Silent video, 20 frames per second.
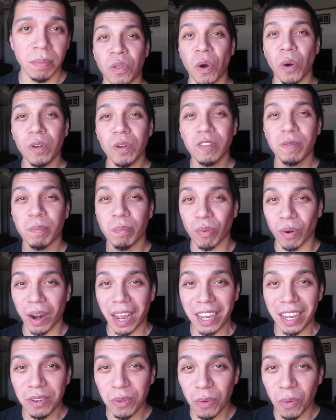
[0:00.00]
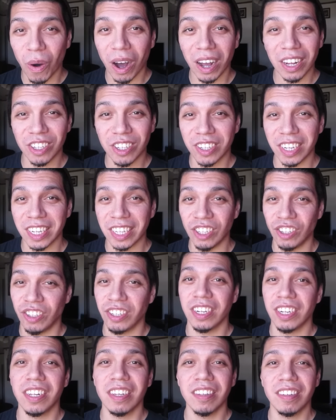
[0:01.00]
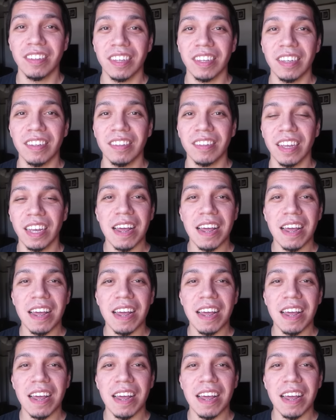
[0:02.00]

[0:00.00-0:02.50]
Those brainwashing geniuses